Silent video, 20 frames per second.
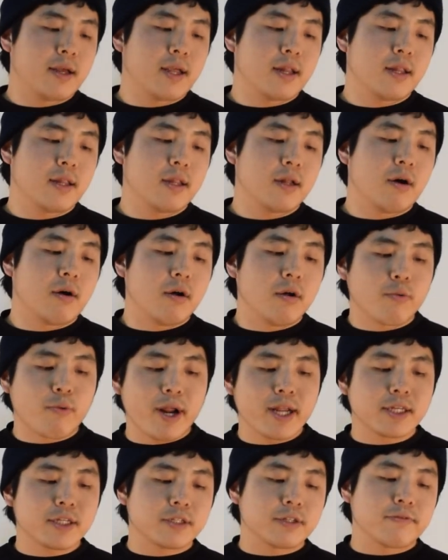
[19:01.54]
In all
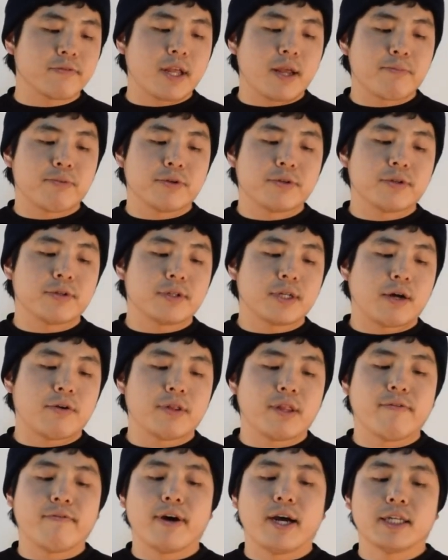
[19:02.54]
ranges of temperatures, our
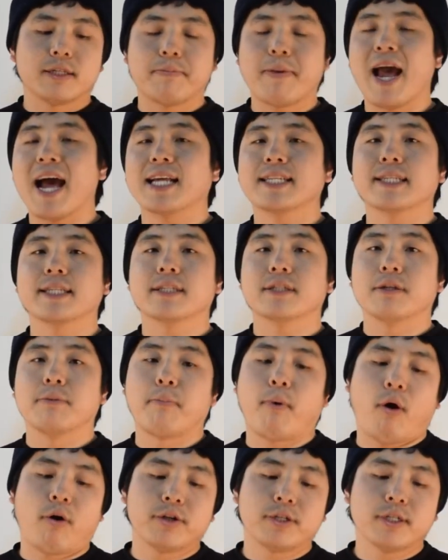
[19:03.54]
device passes the
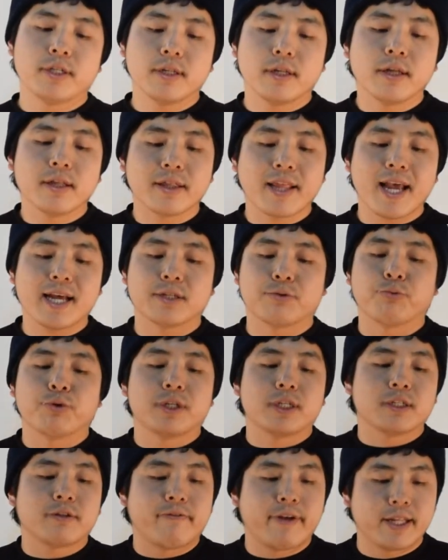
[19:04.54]
margin test, which
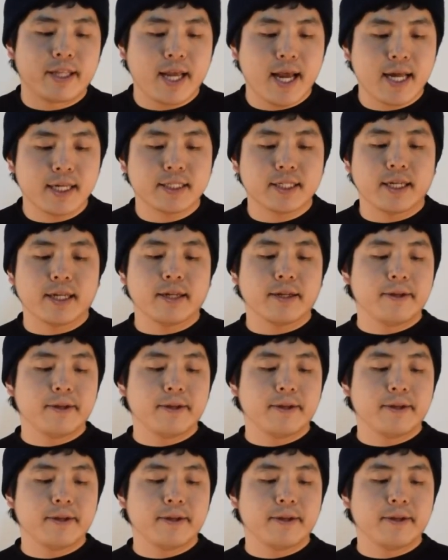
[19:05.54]
is fantastic.